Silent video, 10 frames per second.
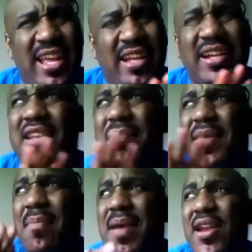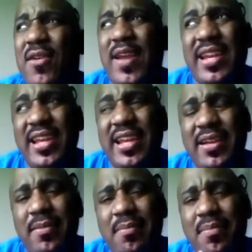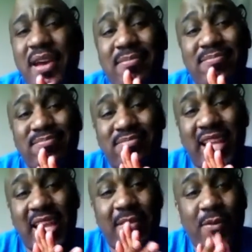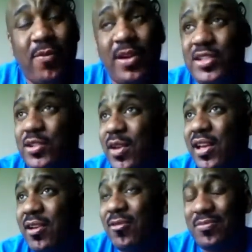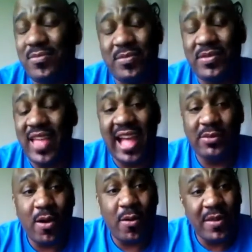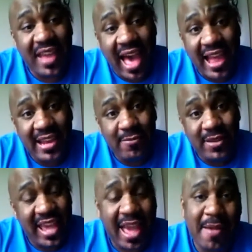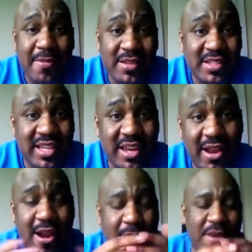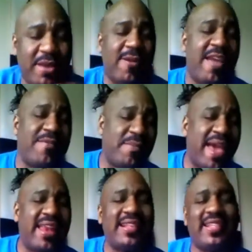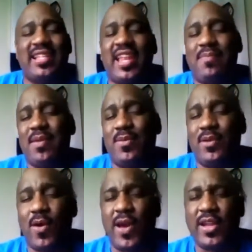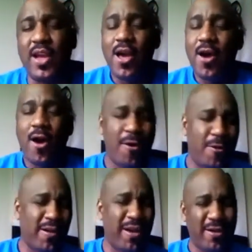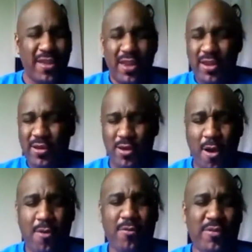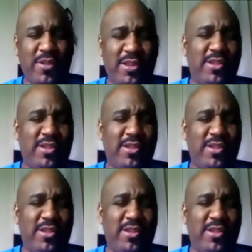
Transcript: It could have been a better ending, but take it for what you will. That's what we got. We can't sit there and be raving mad. I see a lot of people going, oh, well, you know,